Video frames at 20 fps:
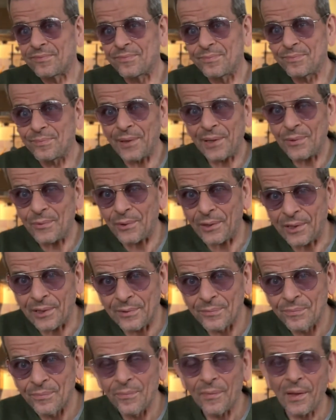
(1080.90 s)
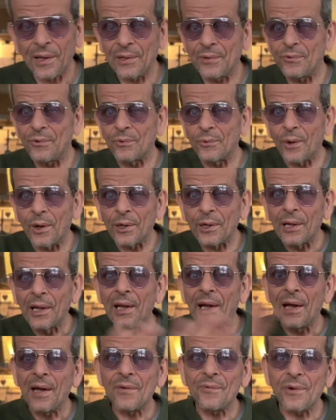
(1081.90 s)
play with it. And if you want
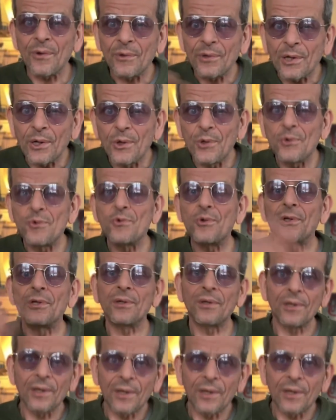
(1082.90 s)
a very diluted